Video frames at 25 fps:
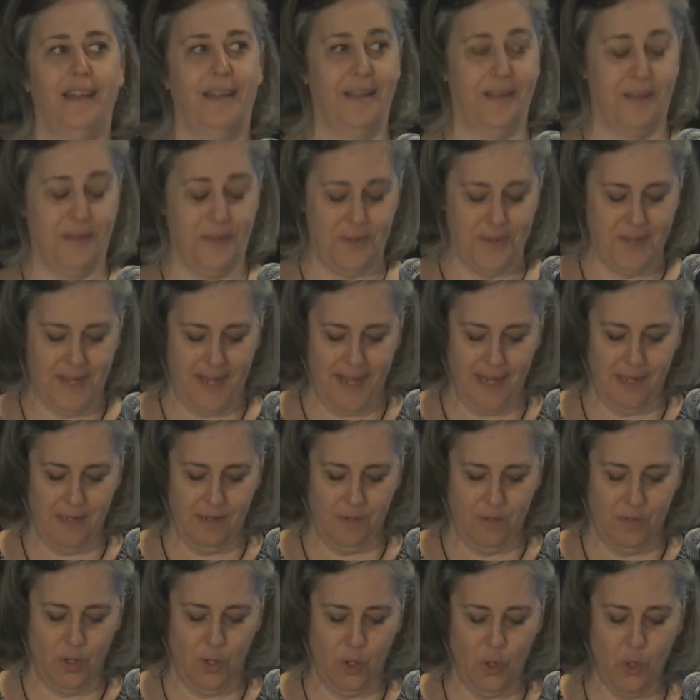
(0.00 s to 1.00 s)
Okay.
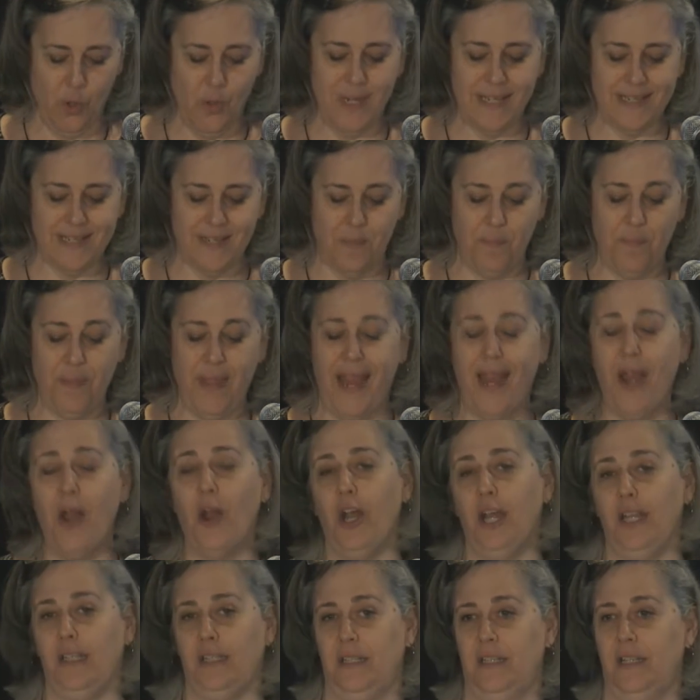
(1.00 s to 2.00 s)
Who is a
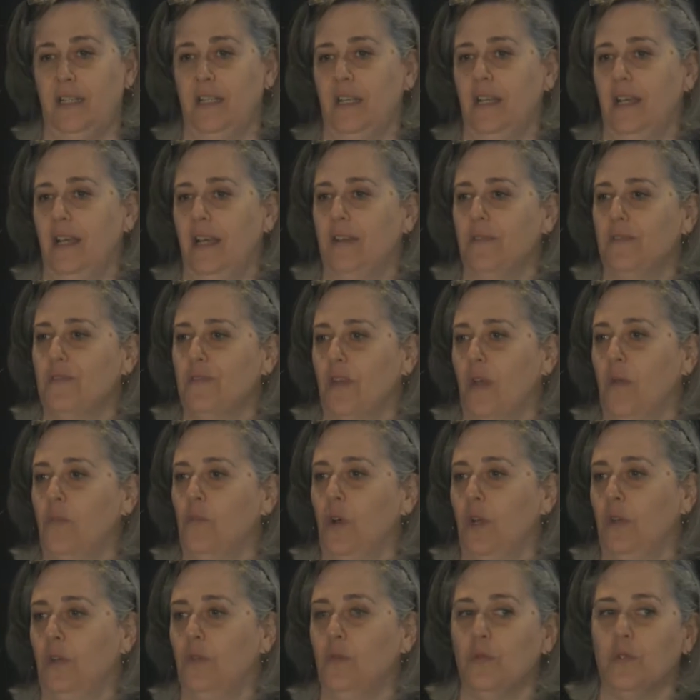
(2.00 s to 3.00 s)
parent of
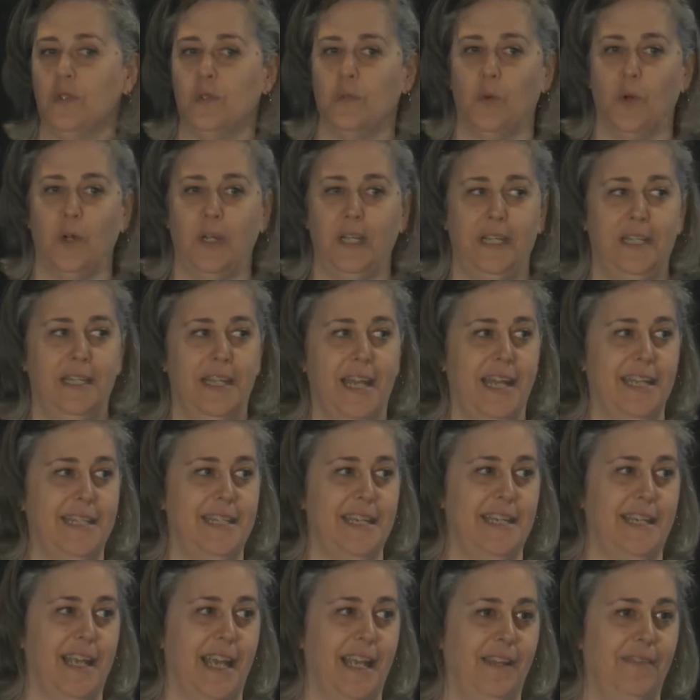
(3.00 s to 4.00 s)
someone who was born in
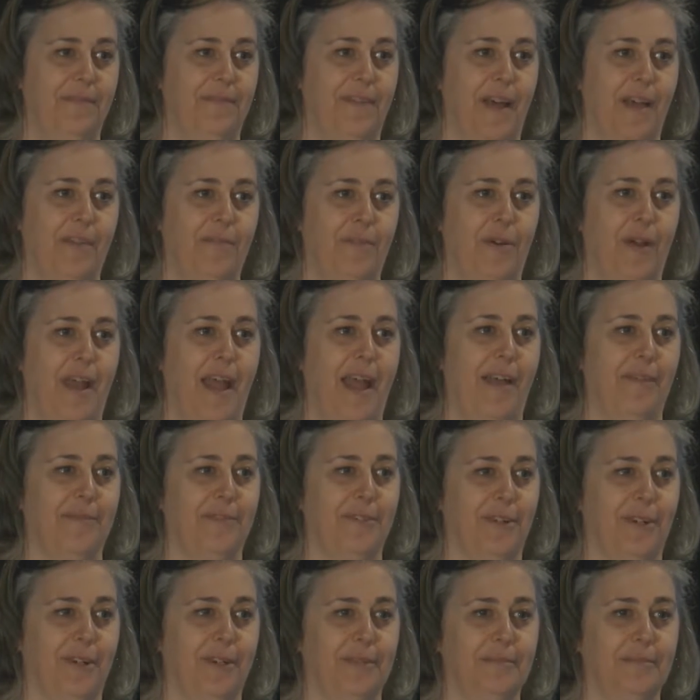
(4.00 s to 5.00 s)
1995 or after?